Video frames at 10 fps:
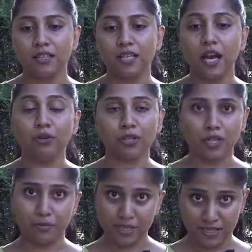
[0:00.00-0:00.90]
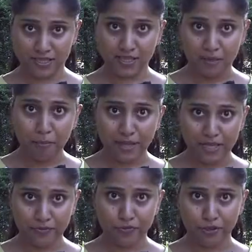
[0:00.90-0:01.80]
the outcome is
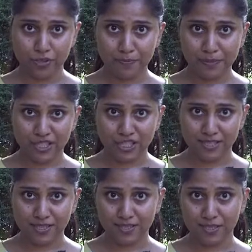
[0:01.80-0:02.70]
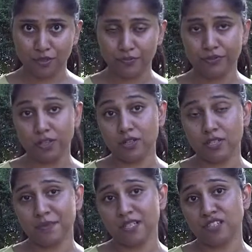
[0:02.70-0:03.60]
better for those patients. So we will
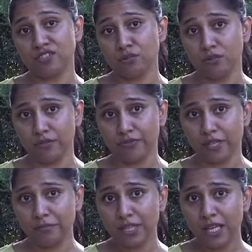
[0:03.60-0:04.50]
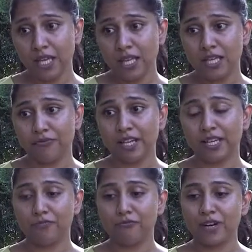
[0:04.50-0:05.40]
hospitalize all of them. If I
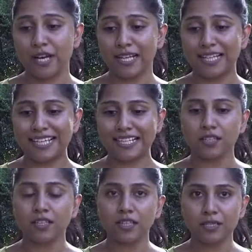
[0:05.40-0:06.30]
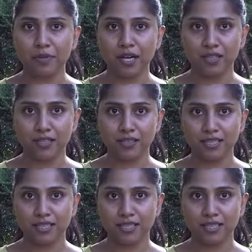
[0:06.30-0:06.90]
can find an early marker